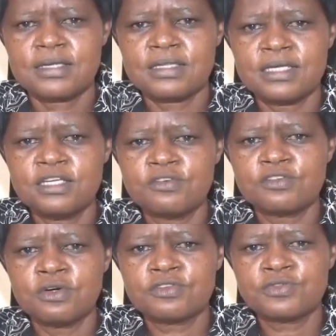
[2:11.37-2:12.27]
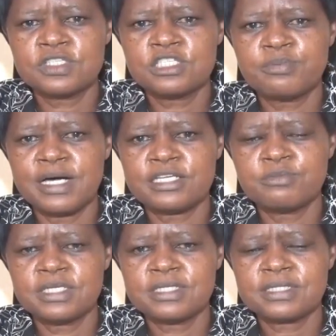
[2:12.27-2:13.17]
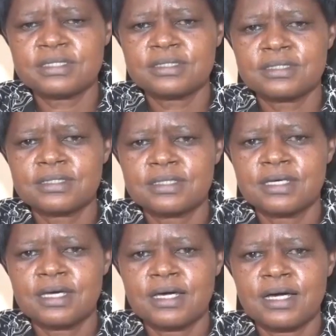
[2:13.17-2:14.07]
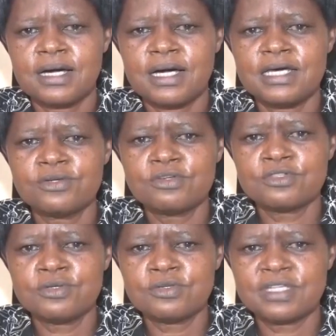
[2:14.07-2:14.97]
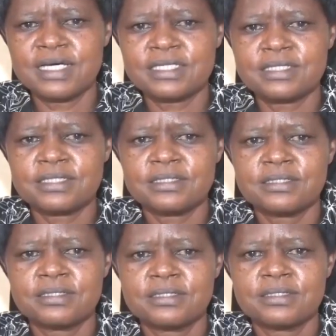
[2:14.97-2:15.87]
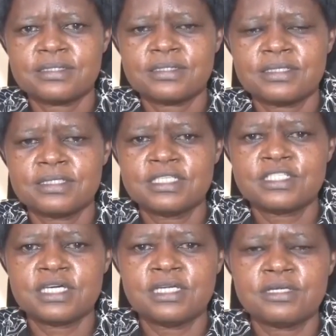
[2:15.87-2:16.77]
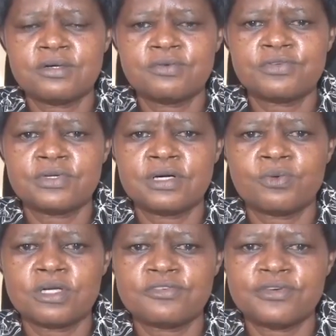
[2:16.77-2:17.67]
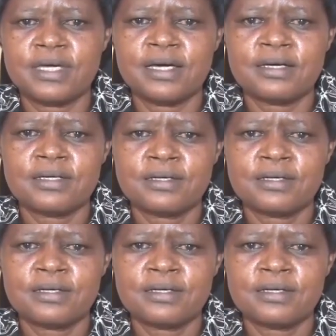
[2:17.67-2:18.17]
The Dean of Students Department handles all that detail of your welfare